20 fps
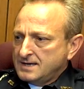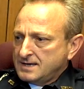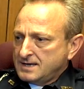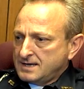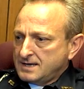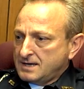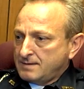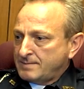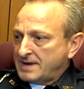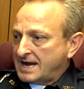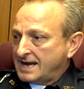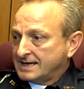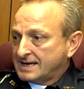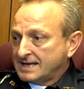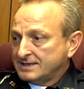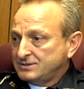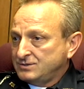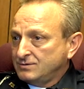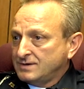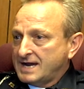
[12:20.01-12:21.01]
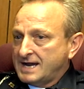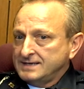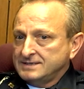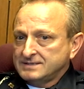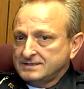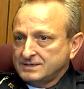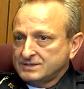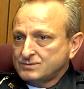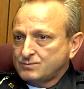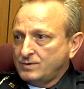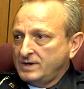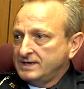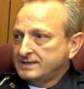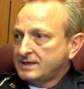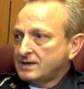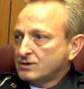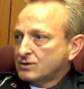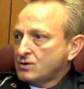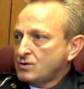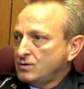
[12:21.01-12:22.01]
I got 2 guys this week
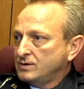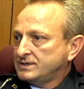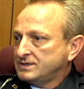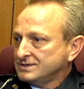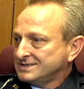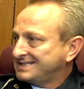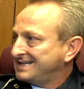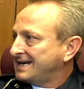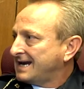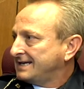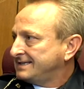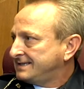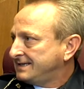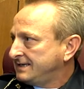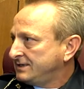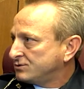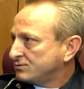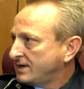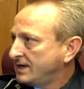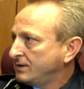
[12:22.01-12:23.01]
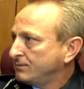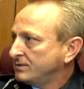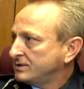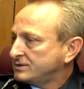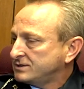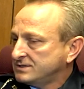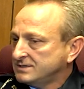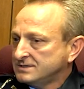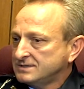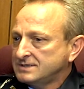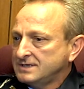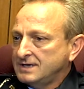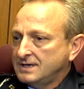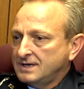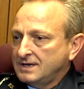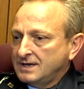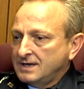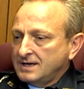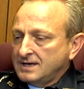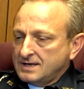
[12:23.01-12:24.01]
that are going to CIT training, which is
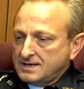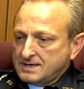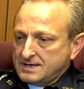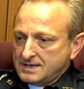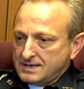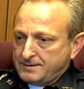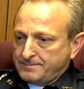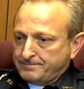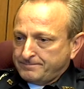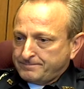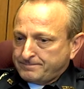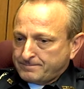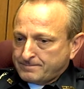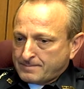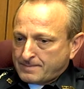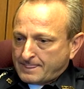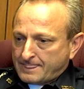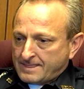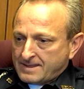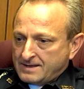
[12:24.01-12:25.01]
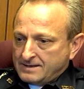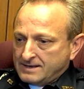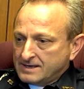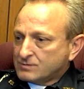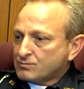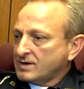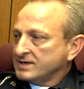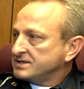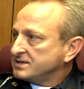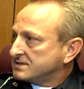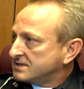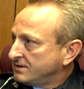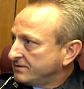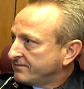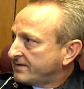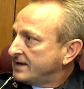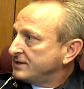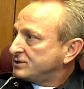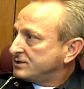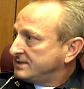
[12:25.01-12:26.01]
that crisis
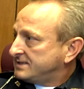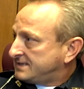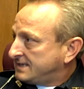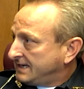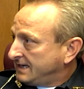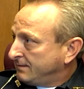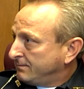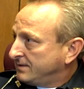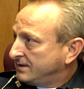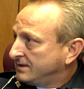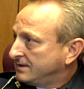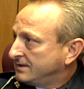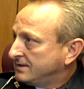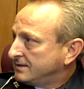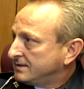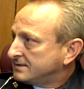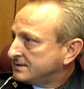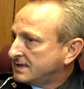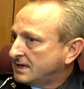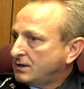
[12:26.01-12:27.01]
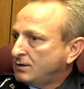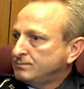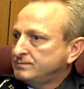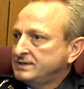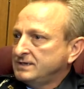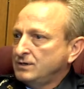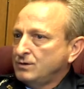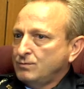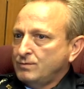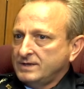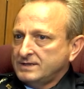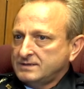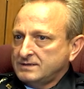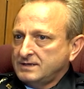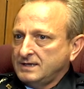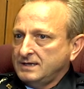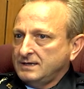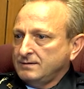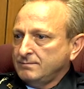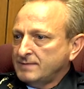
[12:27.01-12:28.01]
intervention team, to help deal with
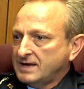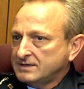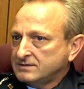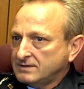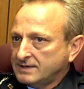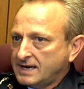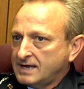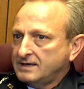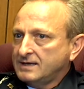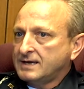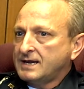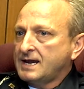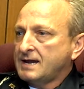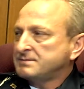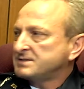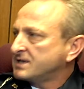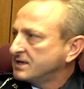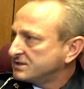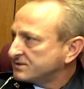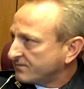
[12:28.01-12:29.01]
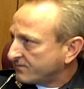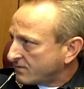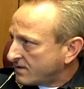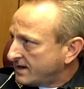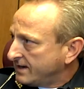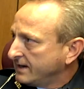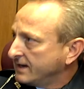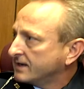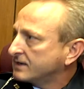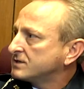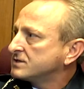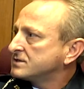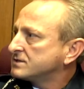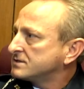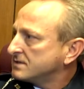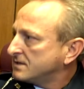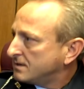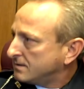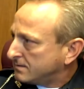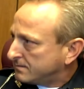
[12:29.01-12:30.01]
the mentally handicapped, schizophrenics,
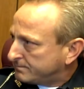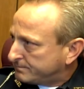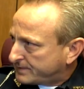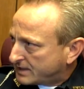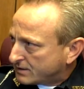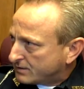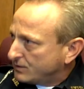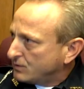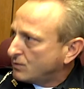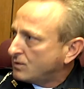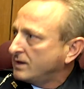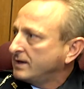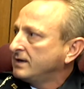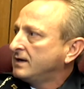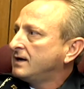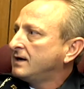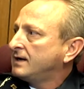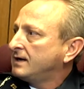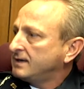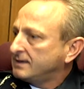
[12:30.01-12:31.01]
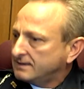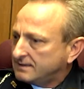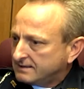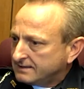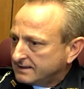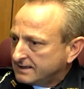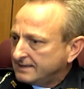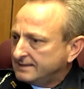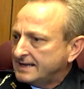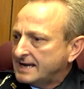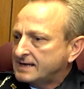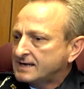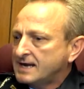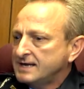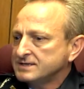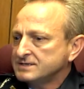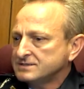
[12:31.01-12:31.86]
paranoia, and that kind of